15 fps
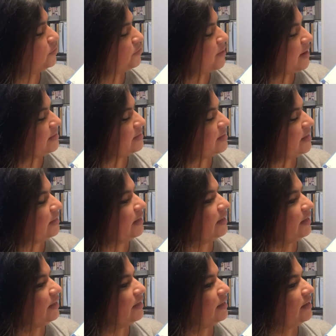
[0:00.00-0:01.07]
cries
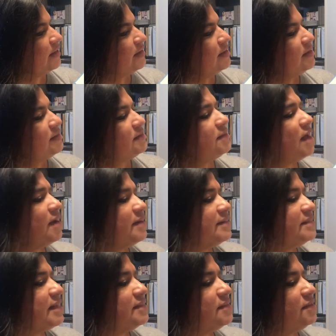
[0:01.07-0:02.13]
Nellie.
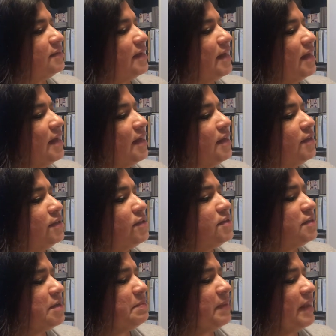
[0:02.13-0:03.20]
Sorry, says Luna.
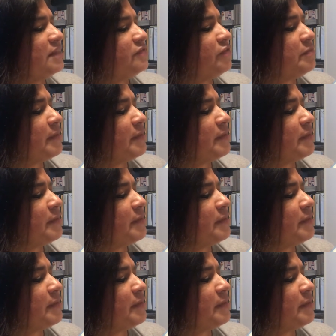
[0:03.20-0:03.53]
Those are beads for